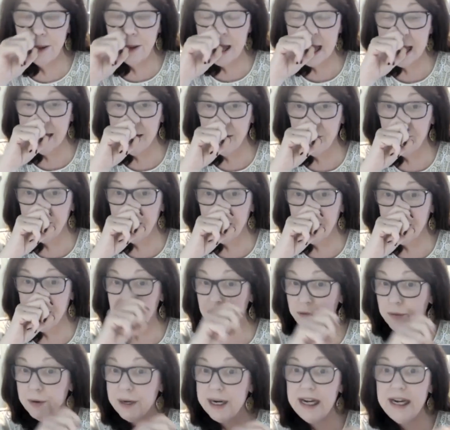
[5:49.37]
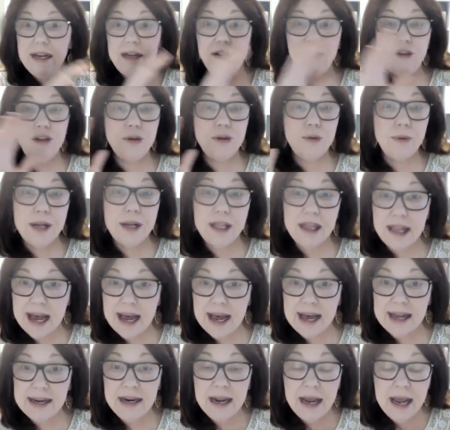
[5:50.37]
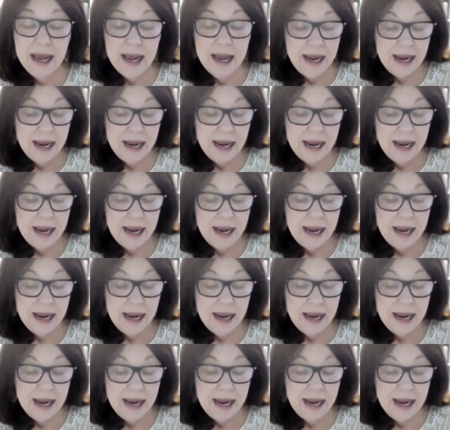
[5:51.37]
I don't agree doing that